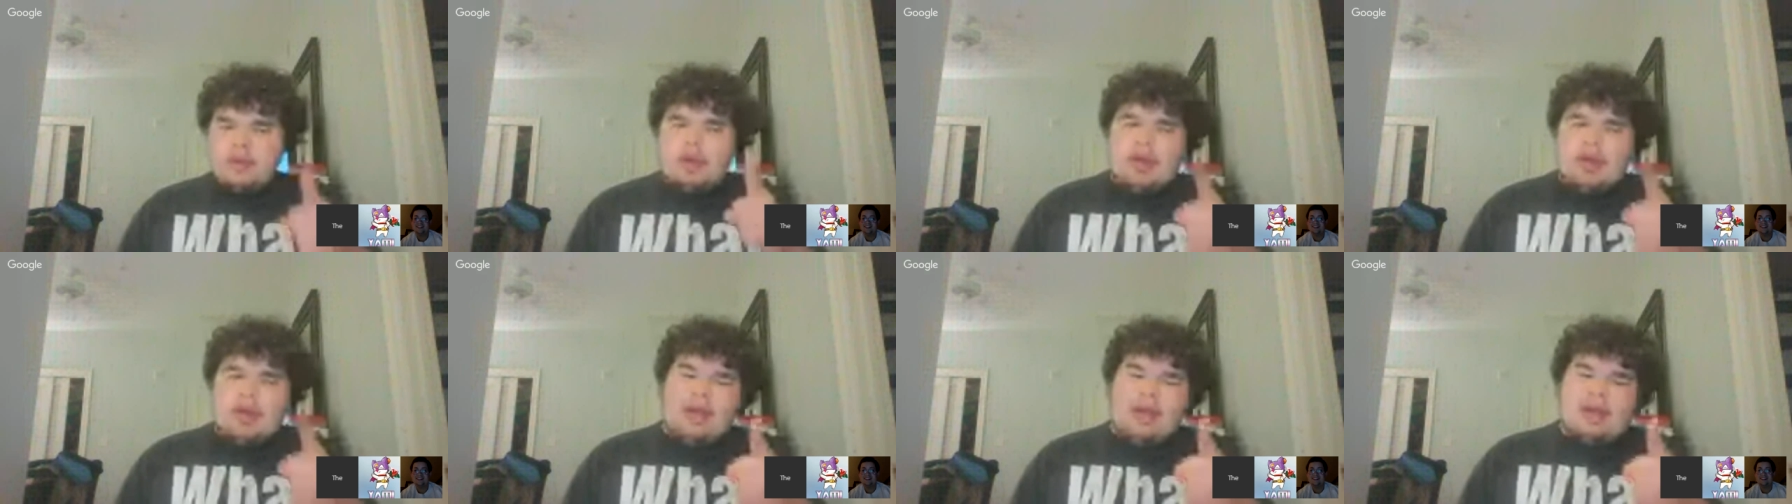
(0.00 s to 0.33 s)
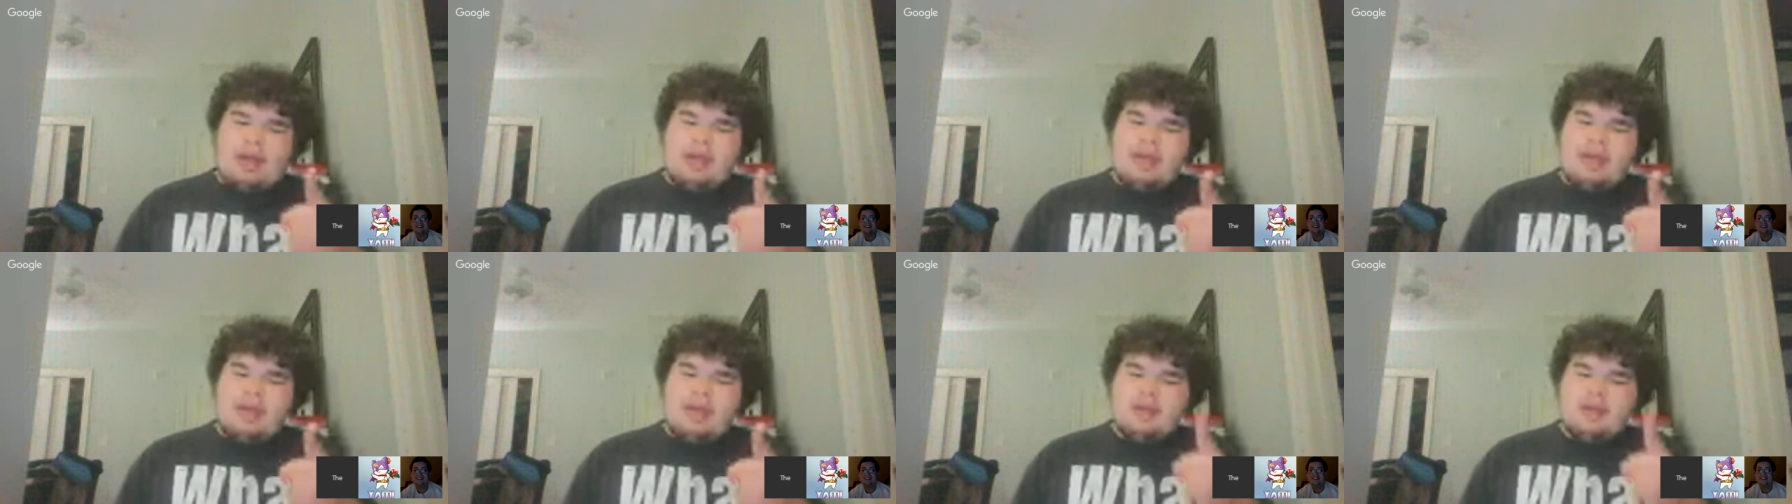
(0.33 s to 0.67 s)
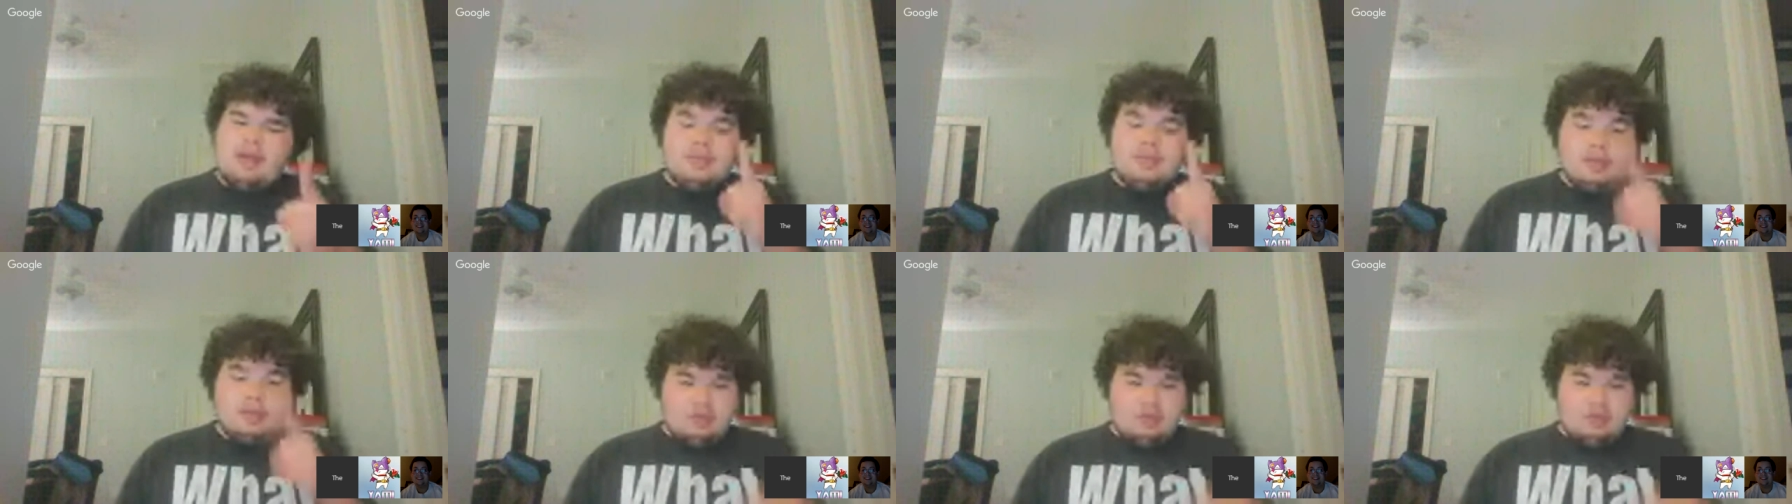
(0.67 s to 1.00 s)

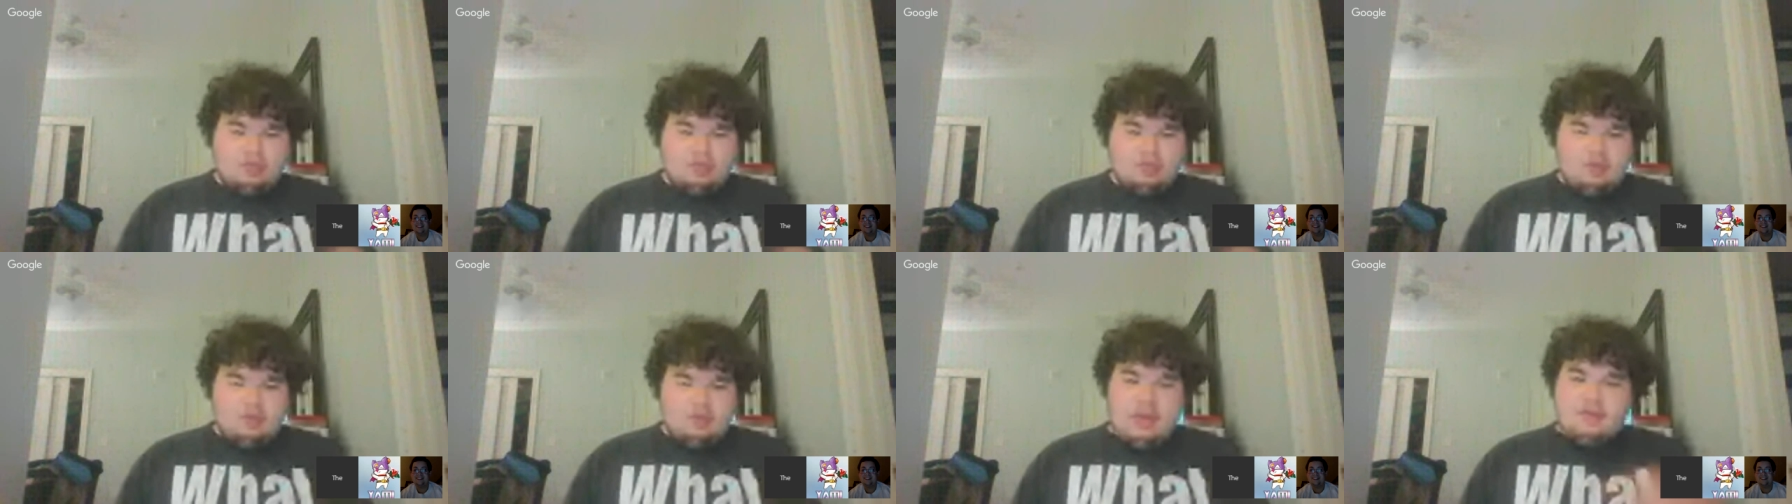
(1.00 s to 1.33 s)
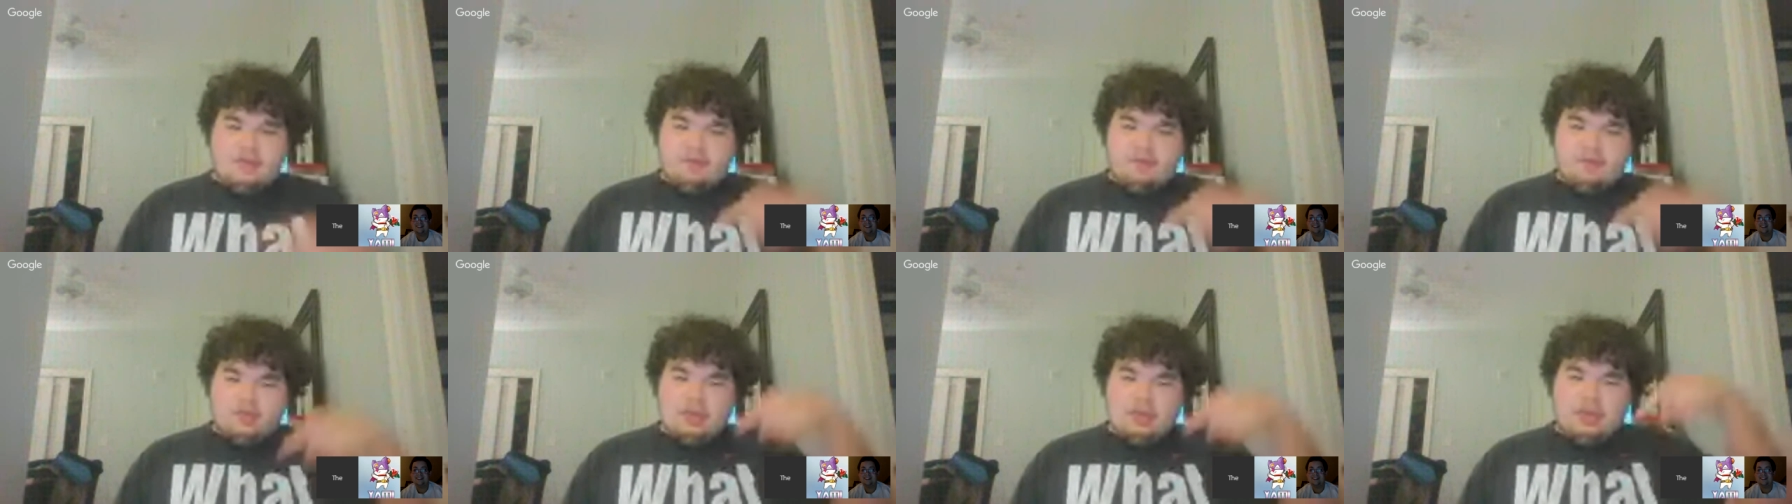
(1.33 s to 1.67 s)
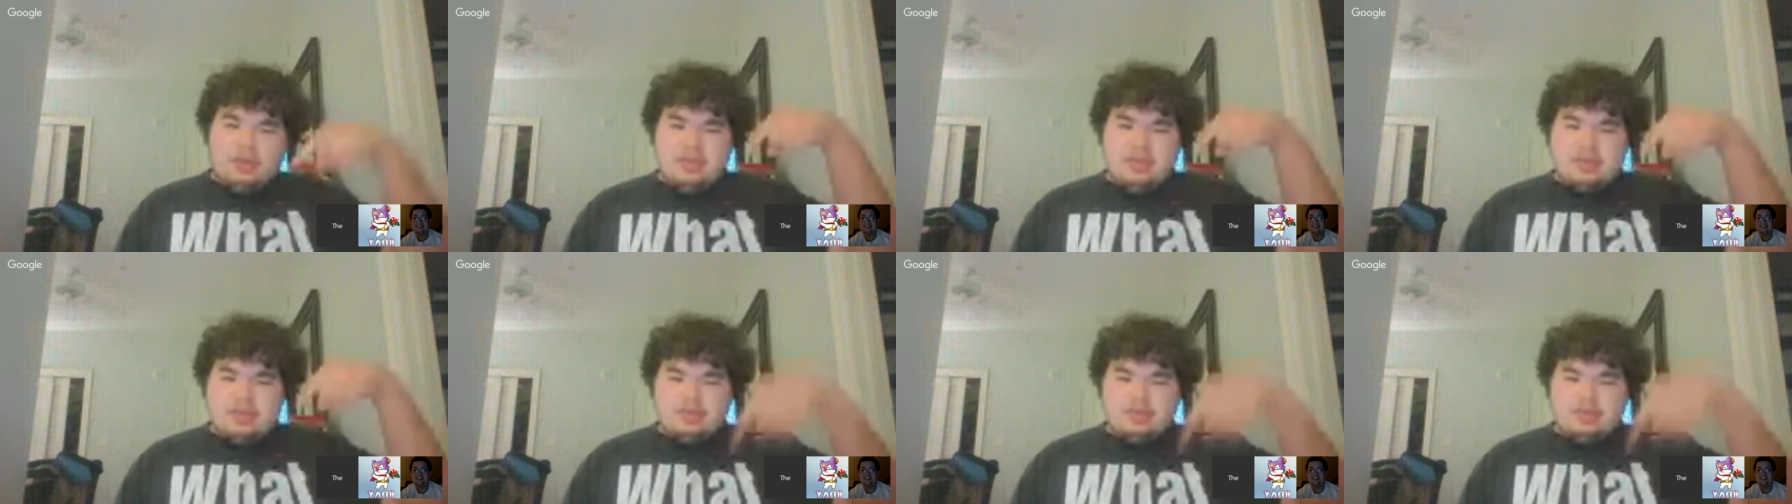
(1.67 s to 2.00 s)

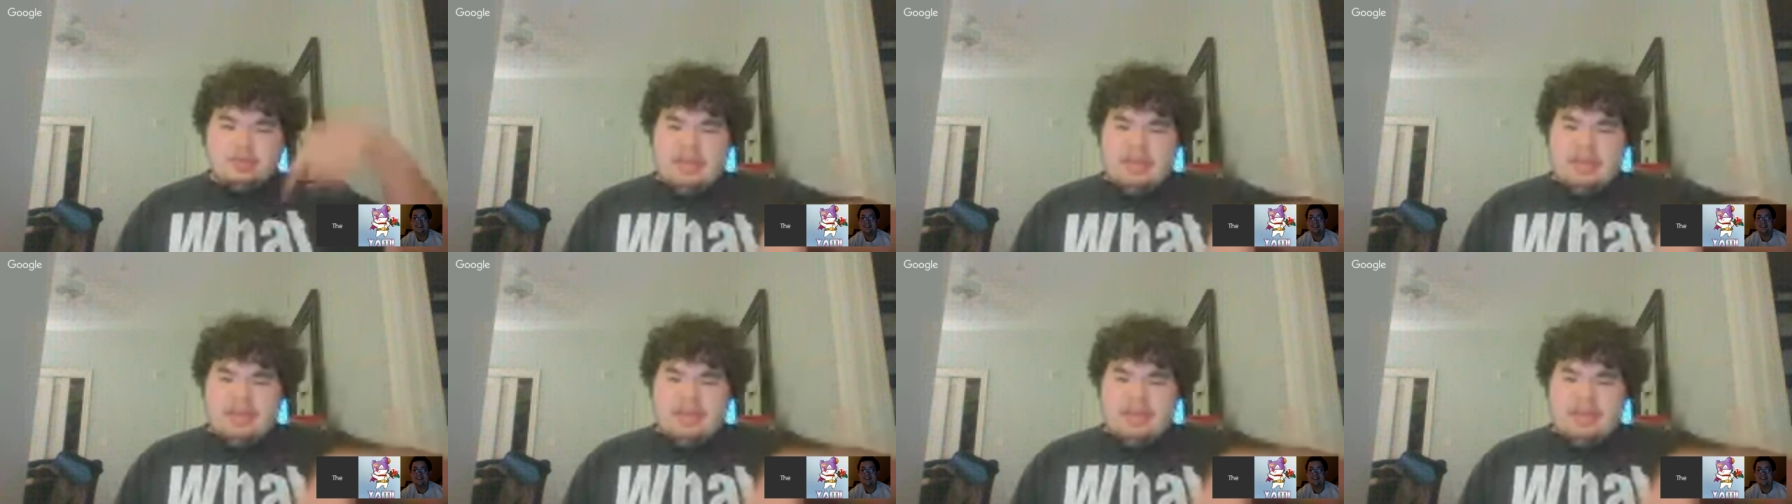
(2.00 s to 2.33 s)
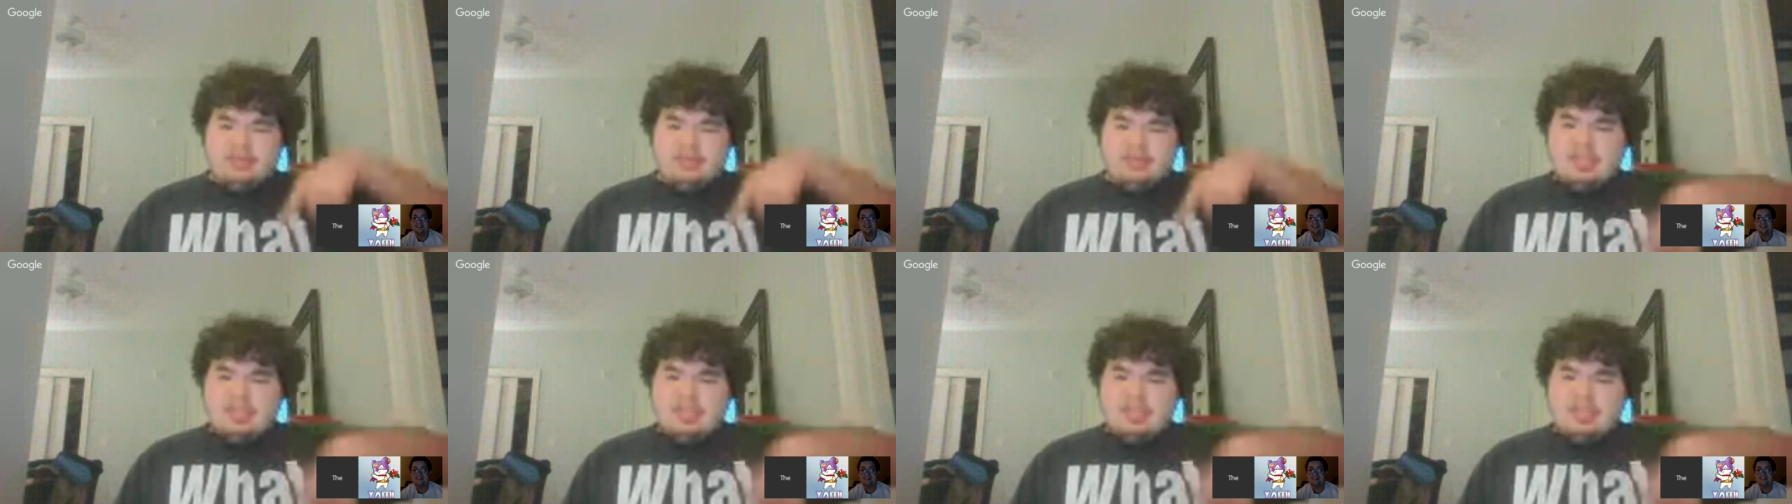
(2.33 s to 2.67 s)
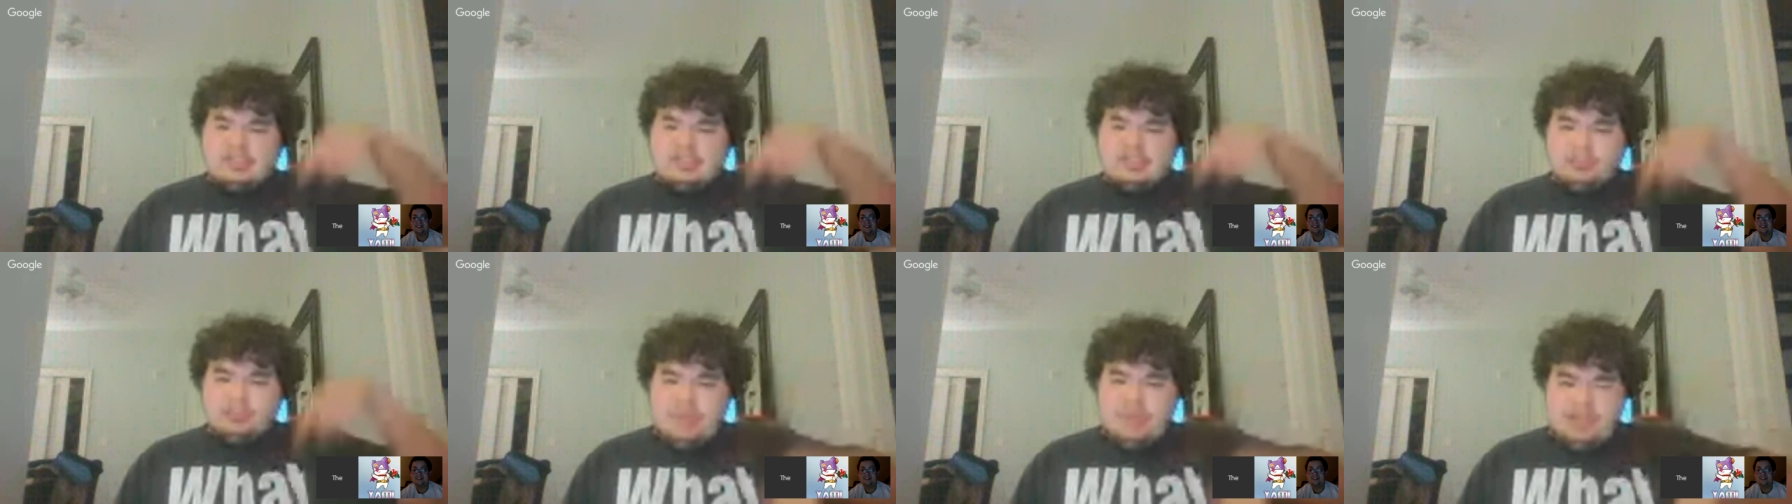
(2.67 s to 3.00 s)
Every day
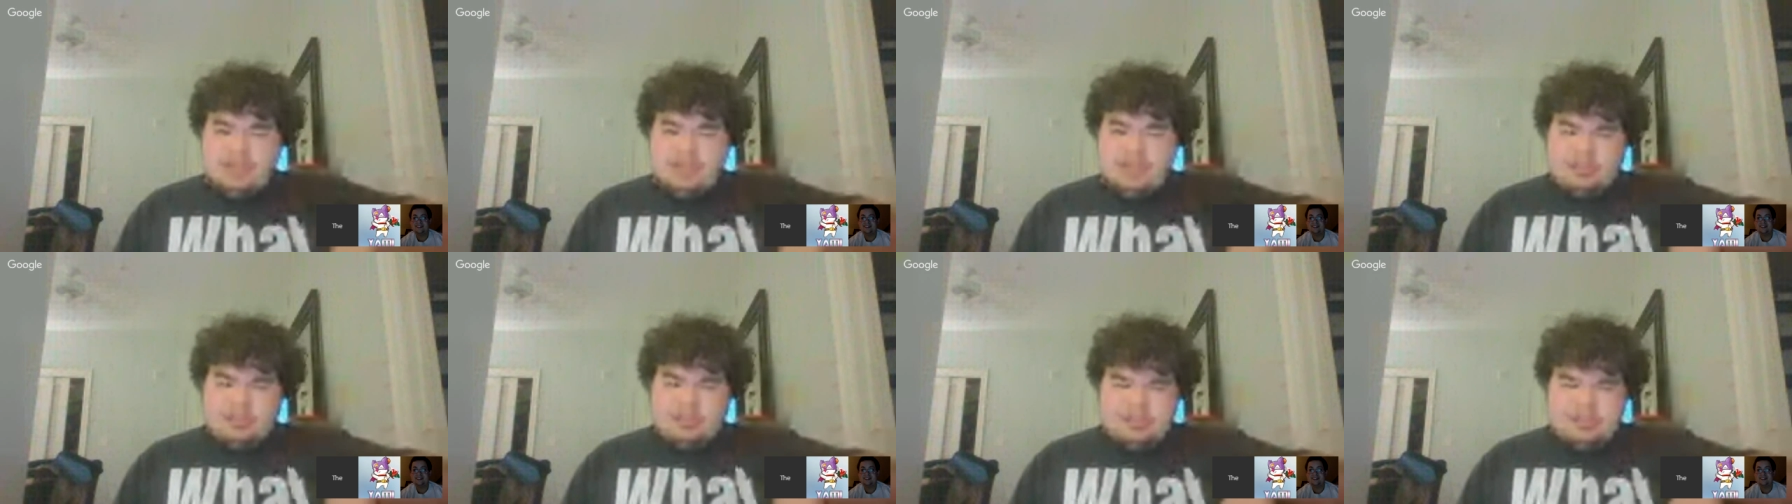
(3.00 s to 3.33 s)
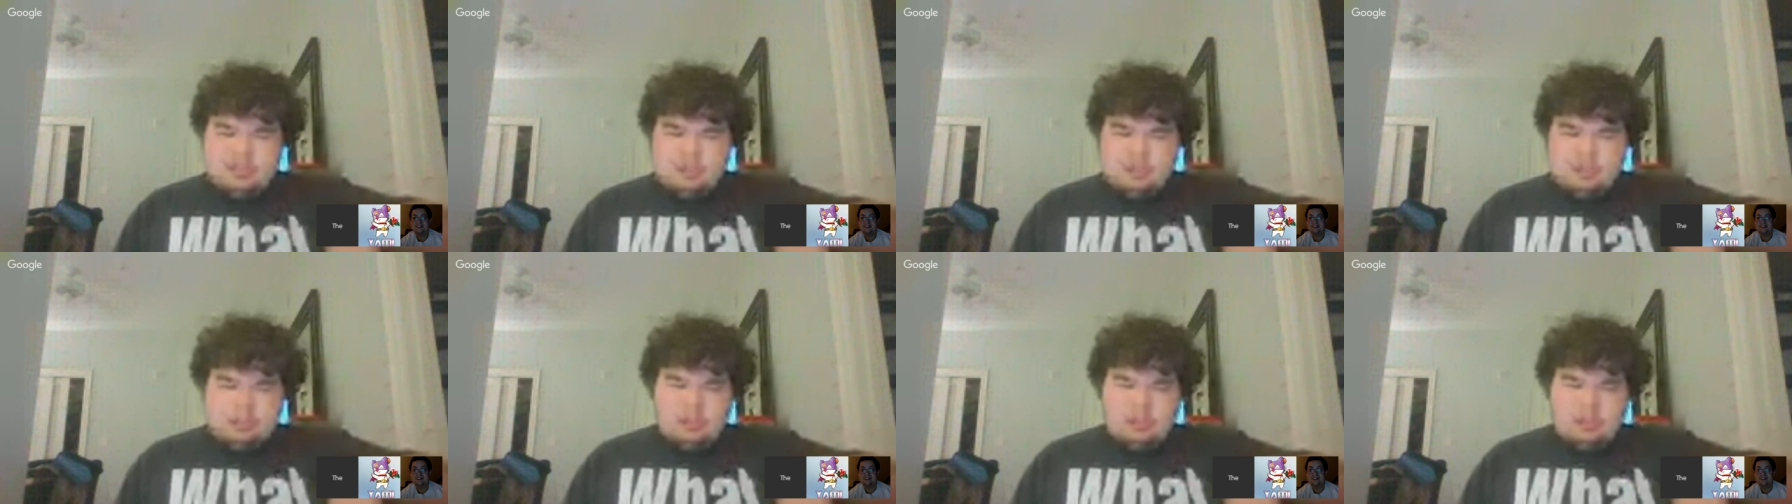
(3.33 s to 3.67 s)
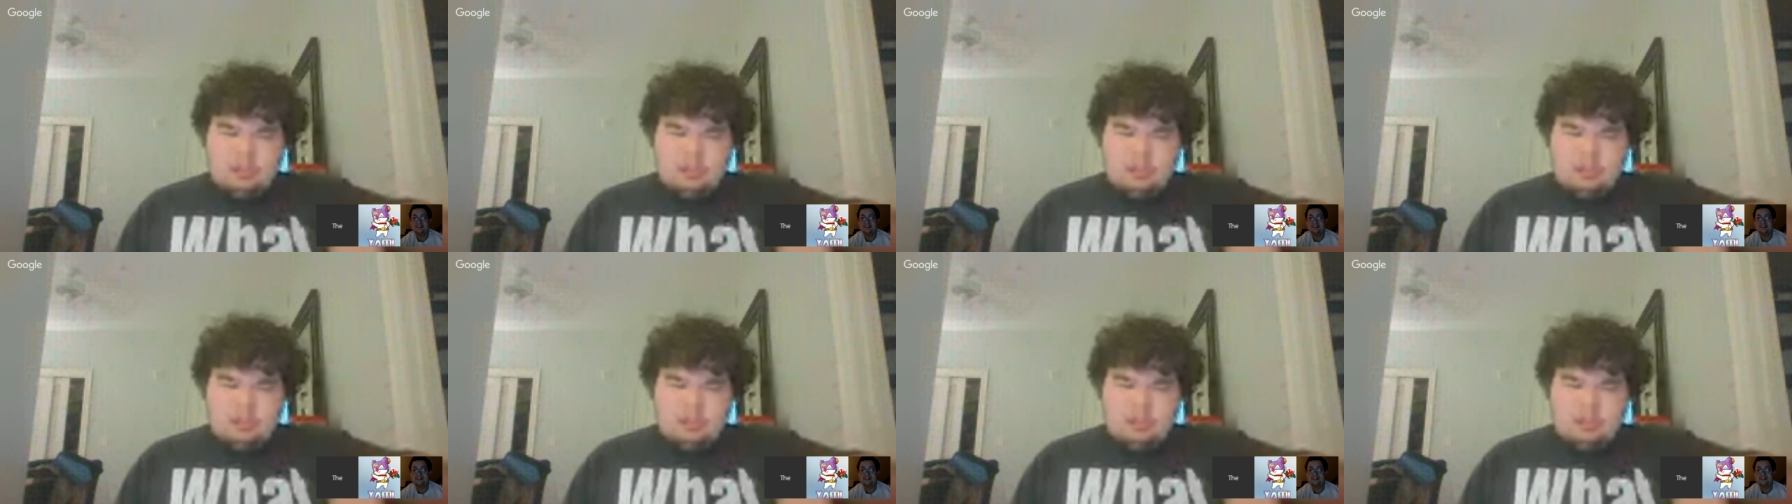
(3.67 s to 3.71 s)
this week,